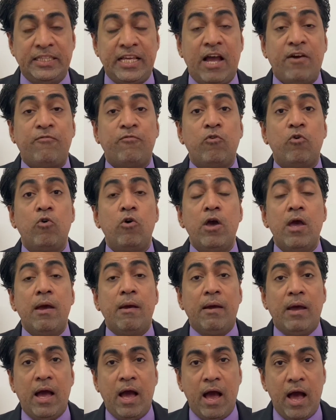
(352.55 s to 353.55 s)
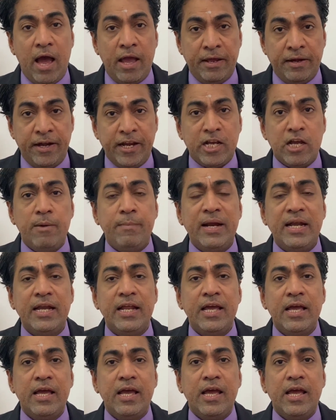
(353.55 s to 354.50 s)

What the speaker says: Therefore, I recommend